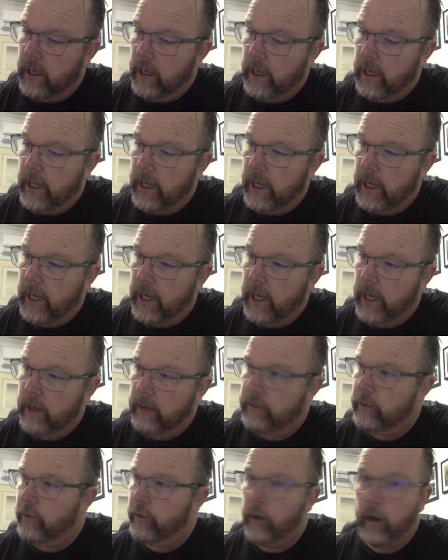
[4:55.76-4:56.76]
All
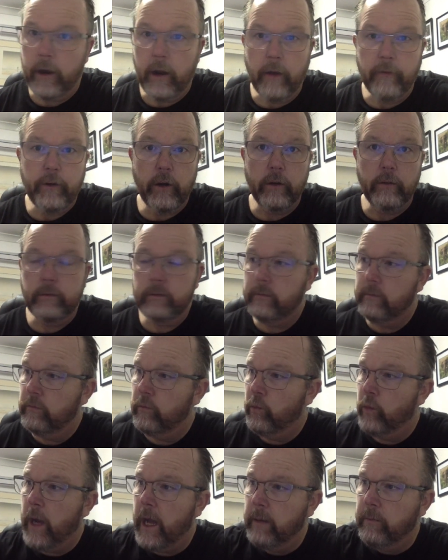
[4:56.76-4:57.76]
right, I've got
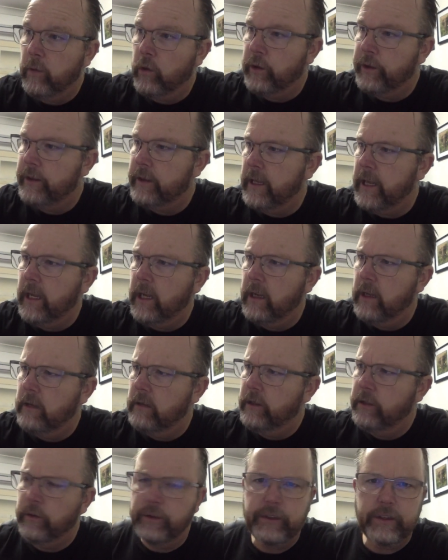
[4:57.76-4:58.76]
one more thing.
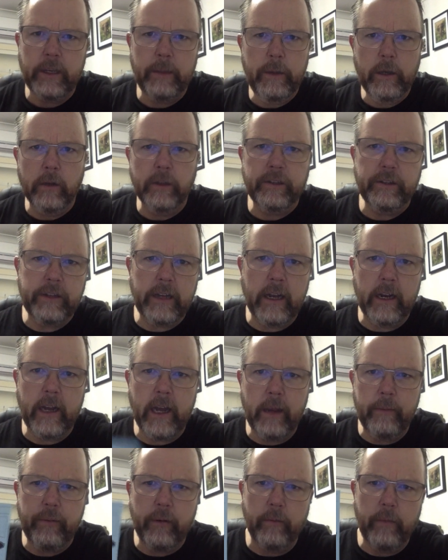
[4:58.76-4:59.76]
You'll see me on
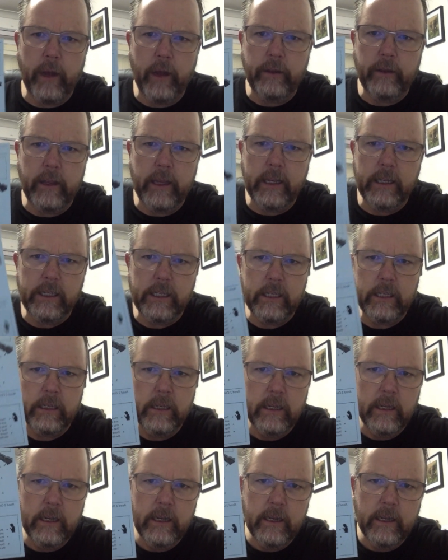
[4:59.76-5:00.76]
Sunday promote this
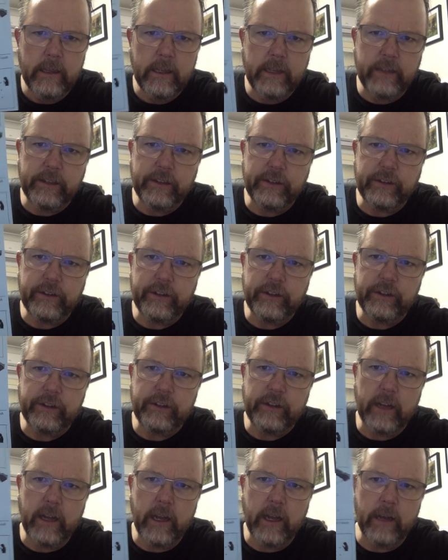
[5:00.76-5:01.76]
This is just
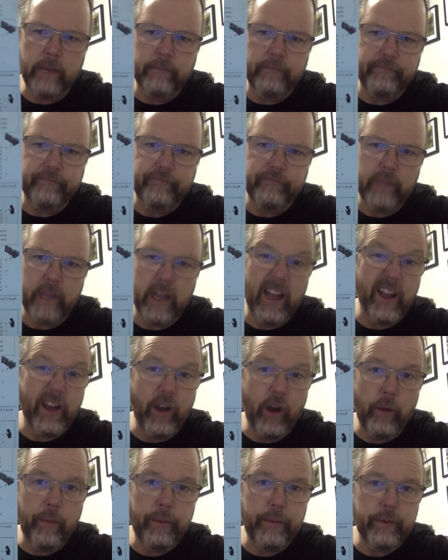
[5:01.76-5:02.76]
a
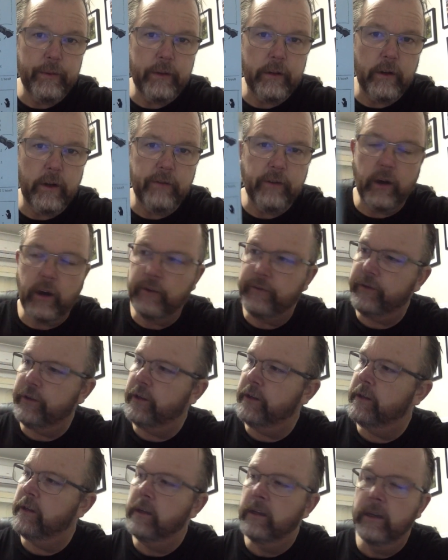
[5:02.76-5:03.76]
help that I've
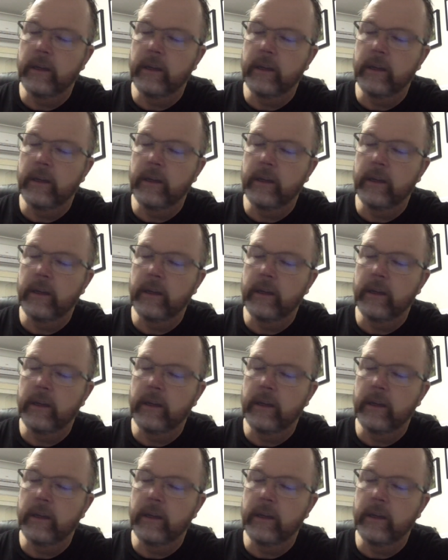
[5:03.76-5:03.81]
offered.